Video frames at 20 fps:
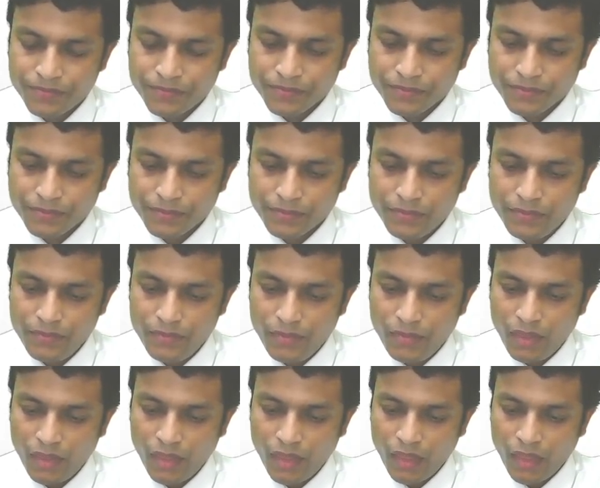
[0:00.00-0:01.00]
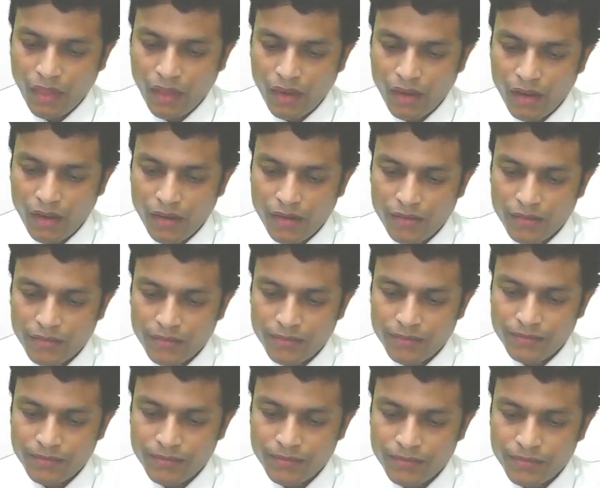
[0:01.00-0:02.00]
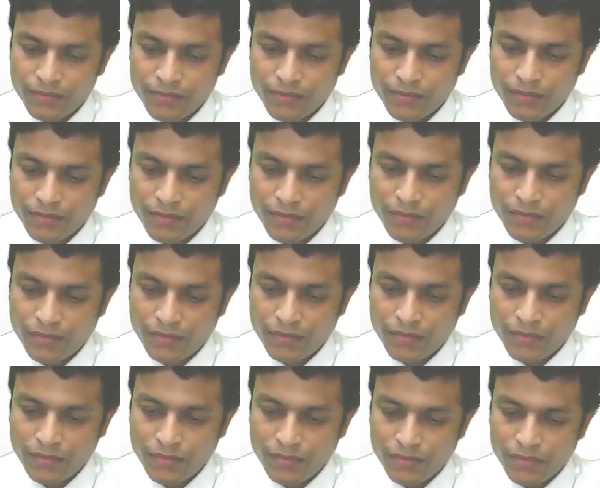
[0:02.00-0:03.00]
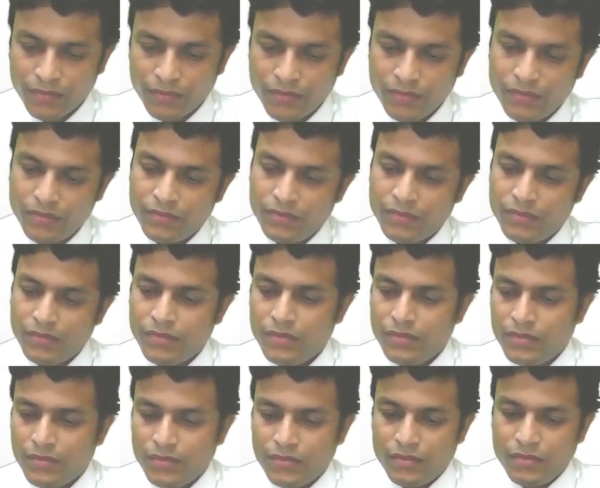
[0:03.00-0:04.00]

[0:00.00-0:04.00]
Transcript: No one is speaking in this clip.